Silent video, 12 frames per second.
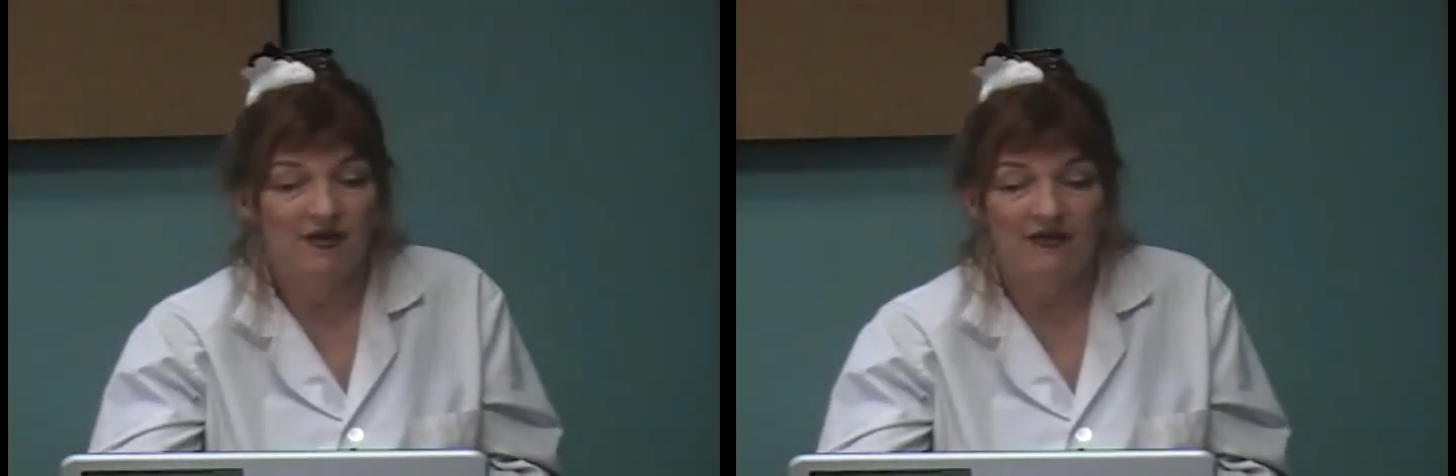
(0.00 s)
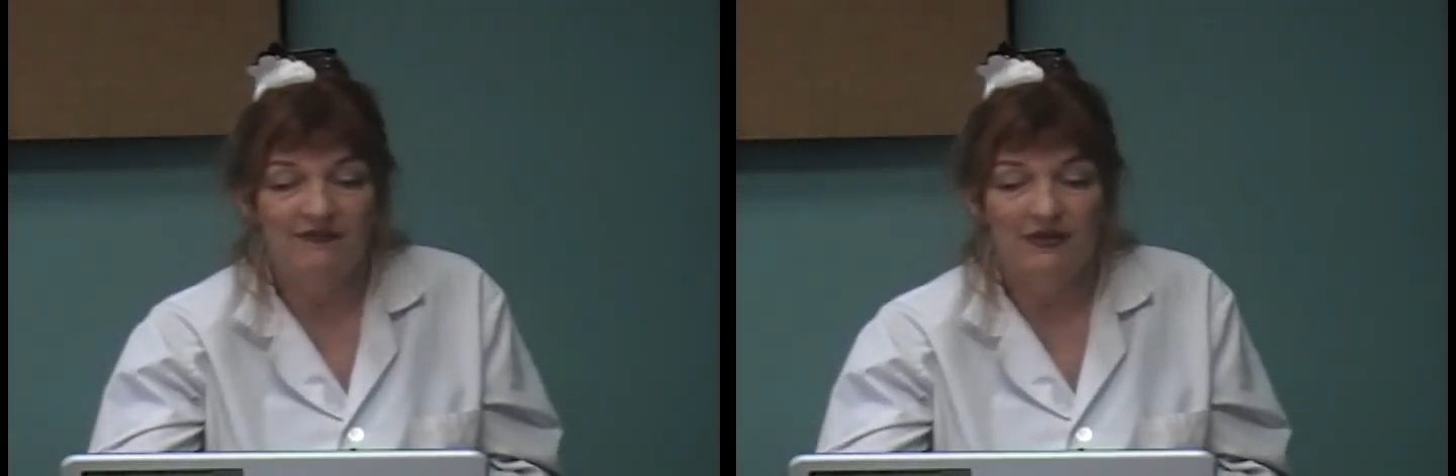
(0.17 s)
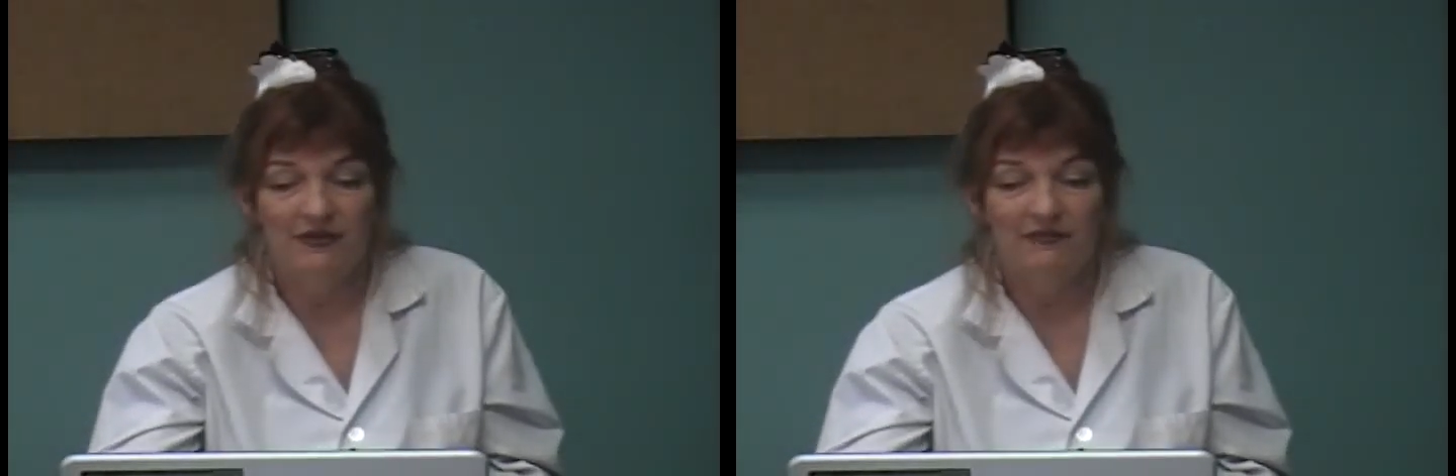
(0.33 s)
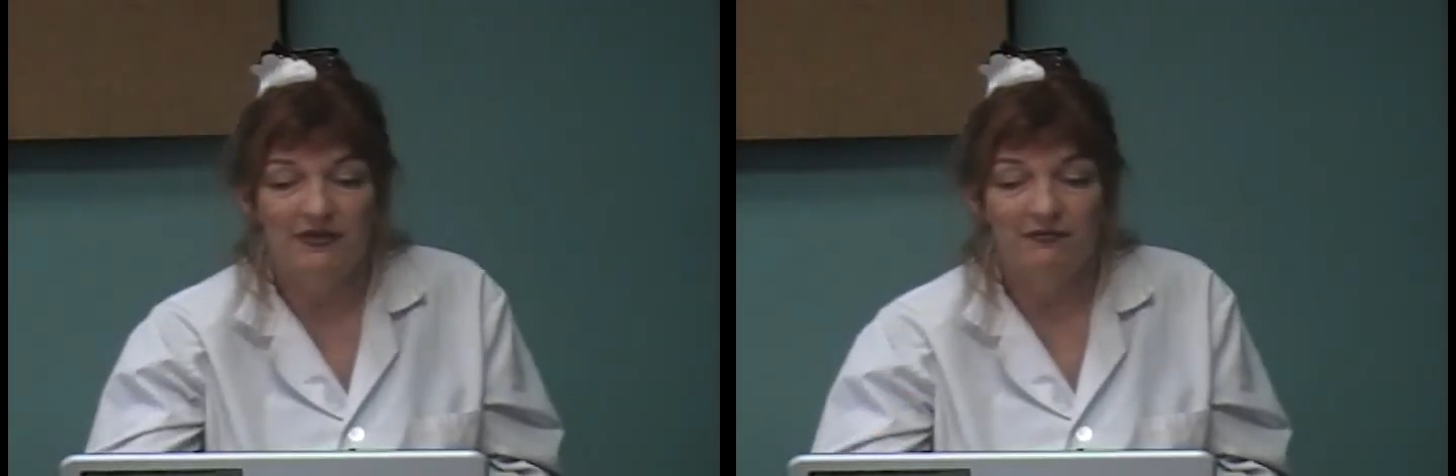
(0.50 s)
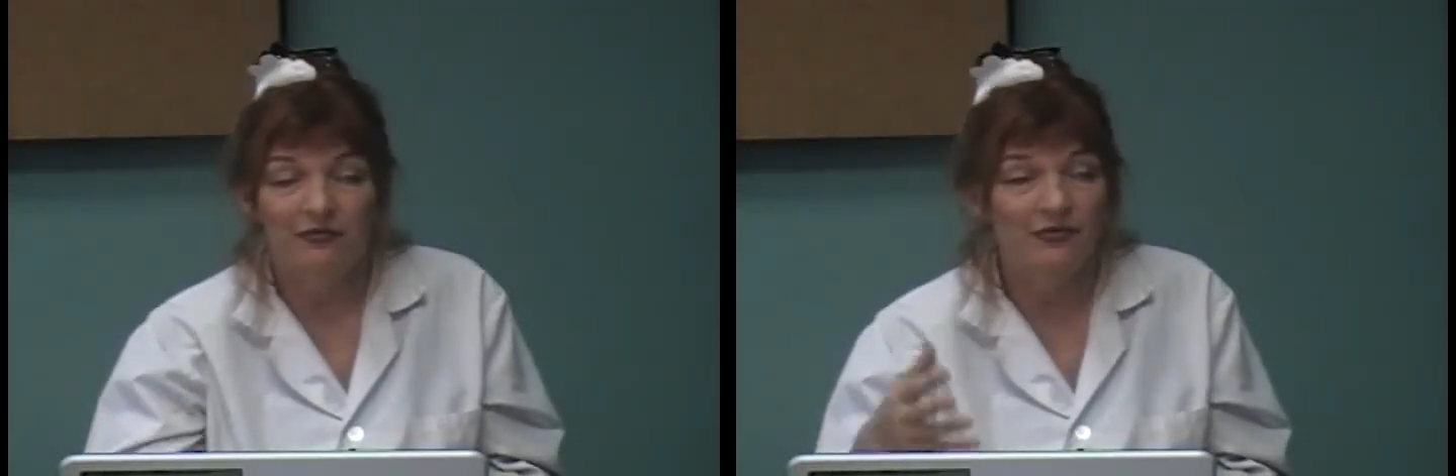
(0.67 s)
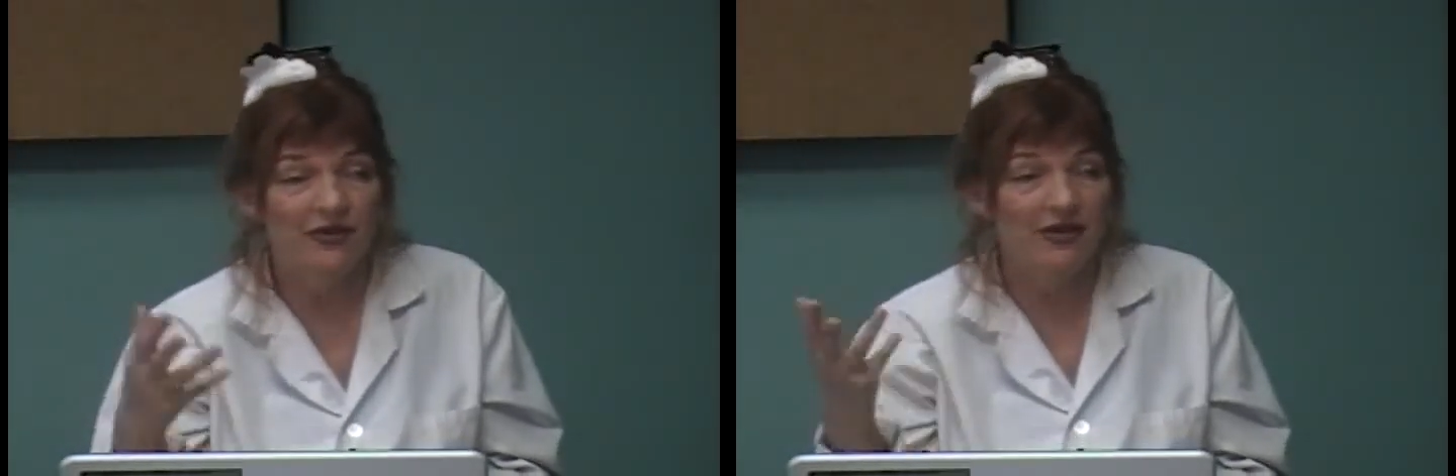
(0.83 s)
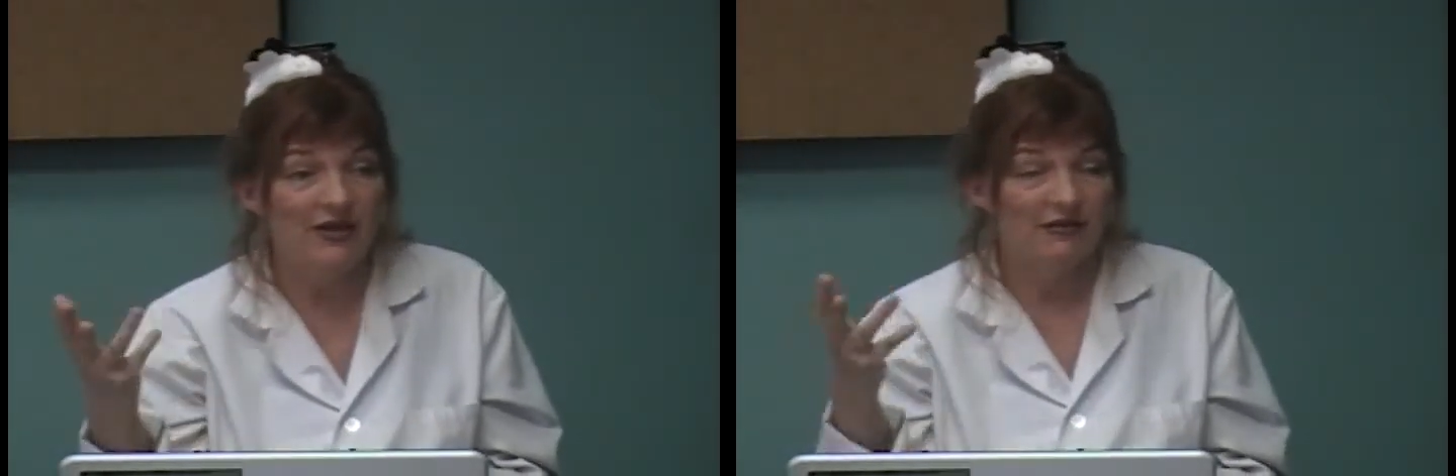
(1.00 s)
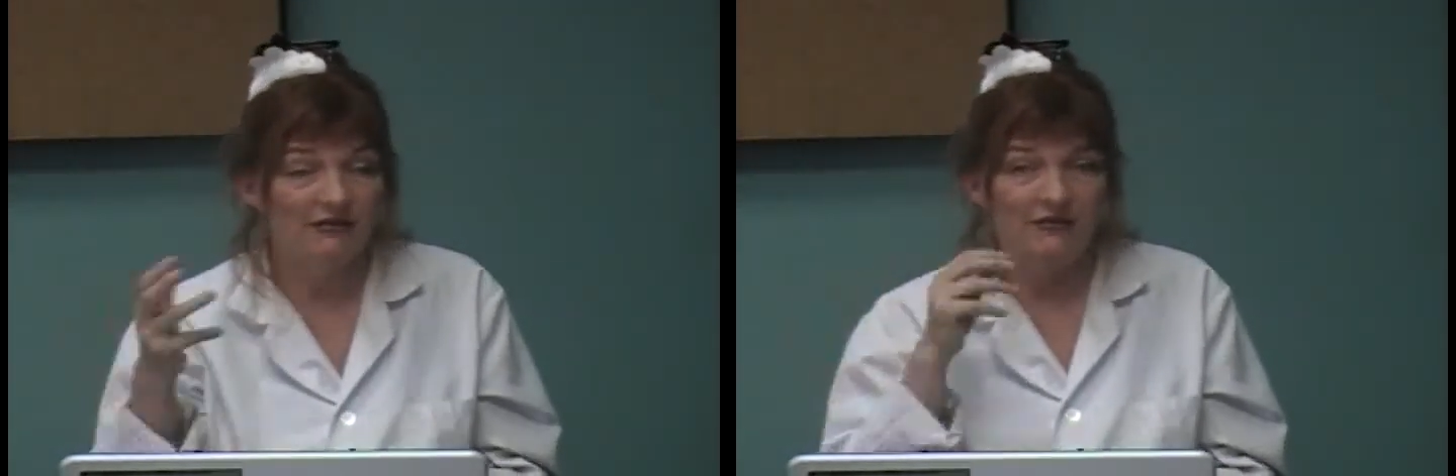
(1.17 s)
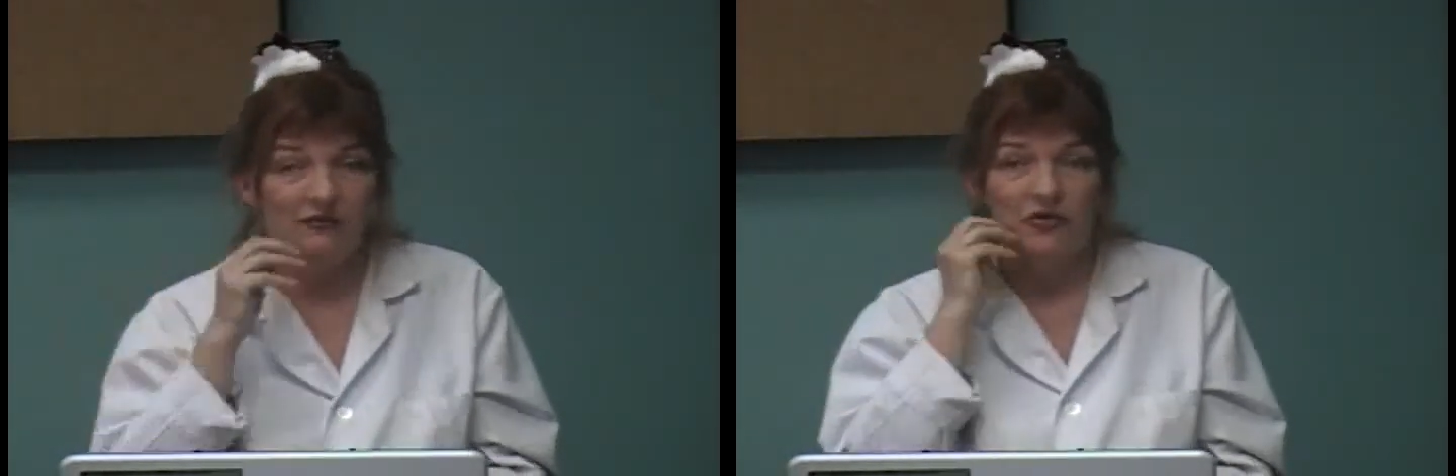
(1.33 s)
5 element,
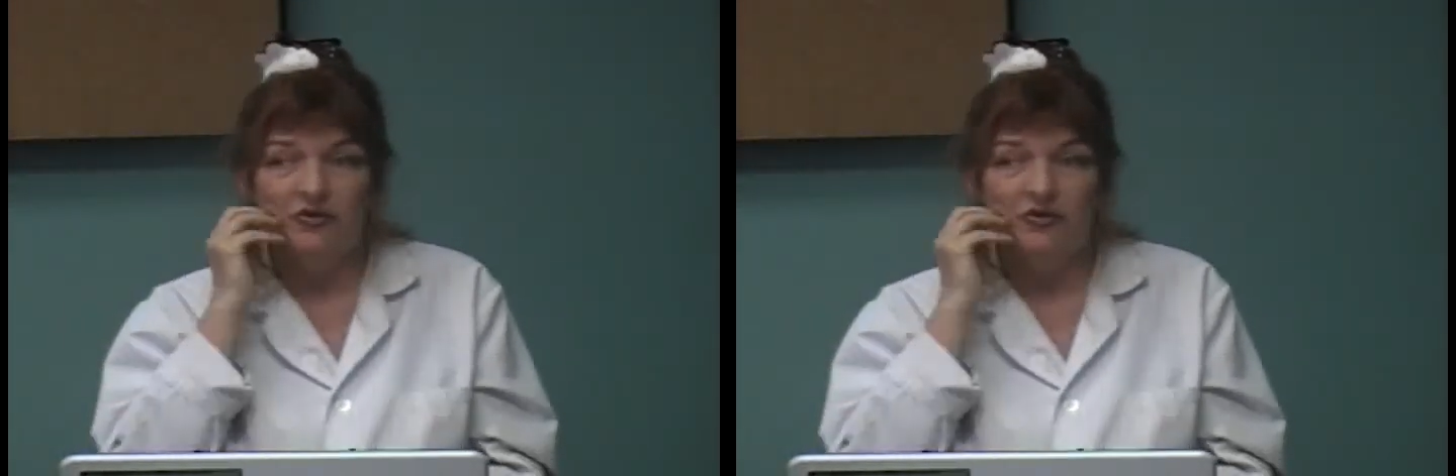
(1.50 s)
meridian.